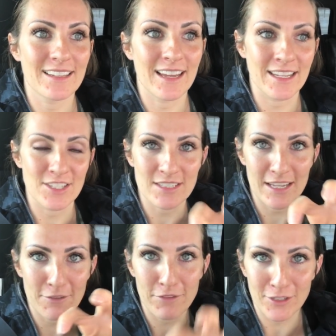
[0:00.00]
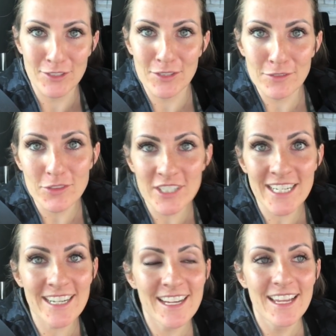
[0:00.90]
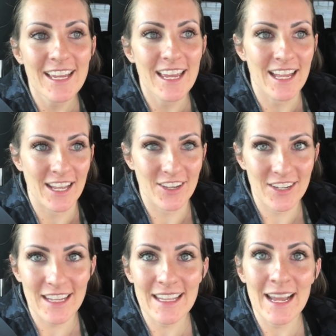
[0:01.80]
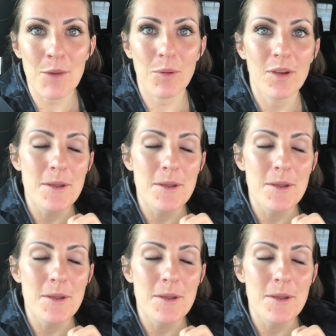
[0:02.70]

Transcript: I just like fell to the floor and I couldn't get up.